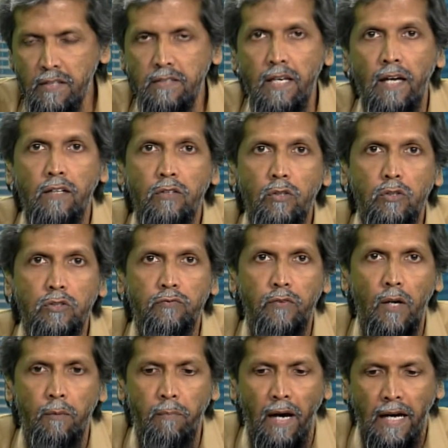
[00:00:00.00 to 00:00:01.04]
sad news
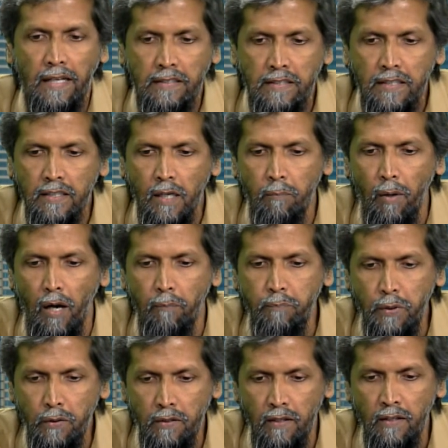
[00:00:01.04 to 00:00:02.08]
from Antigua
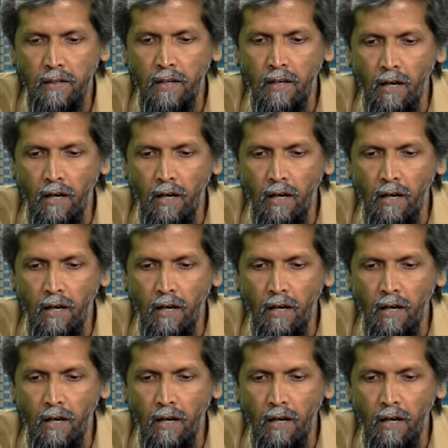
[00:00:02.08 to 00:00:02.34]
Barbuda